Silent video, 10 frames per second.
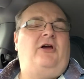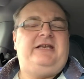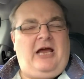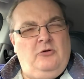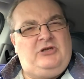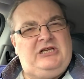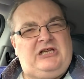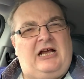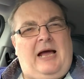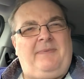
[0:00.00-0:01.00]
I
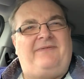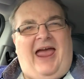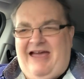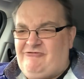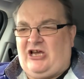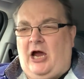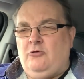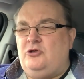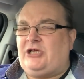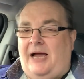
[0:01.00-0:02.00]
noticed a couple of error
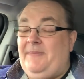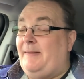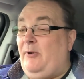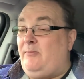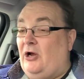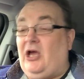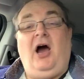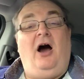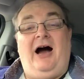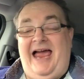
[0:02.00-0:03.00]
codes coming up on my
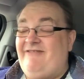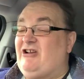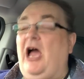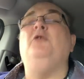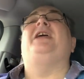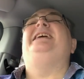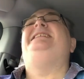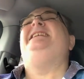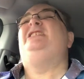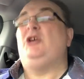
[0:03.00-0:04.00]
car. Error code
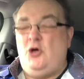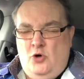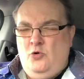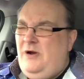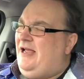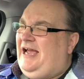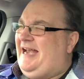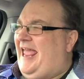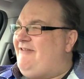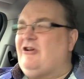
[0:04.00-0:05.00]
82
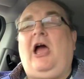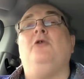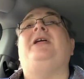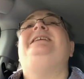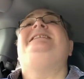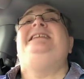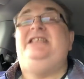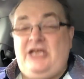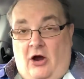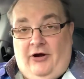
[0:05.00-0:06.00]
and error code
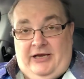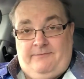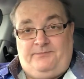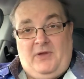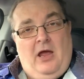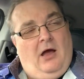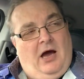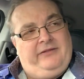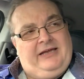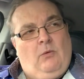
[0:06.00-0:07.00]
89.
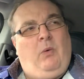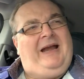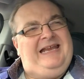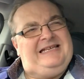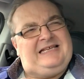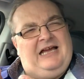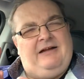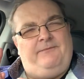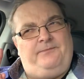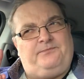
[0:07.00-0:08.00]
I think one is
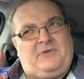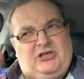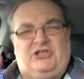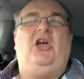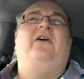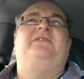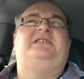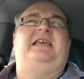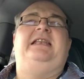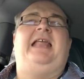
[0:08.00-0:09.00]

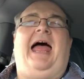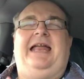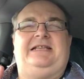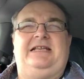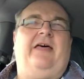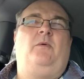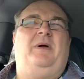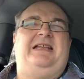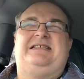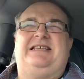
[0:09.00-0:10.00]
servicing and another
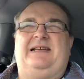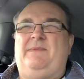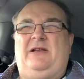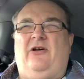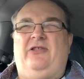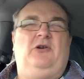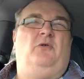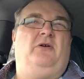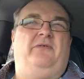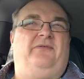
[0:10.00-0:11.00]
one is something like the
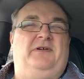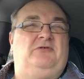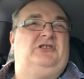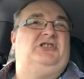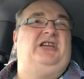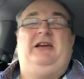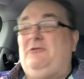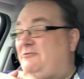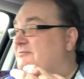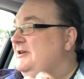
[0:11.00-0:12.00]
oil filter shit or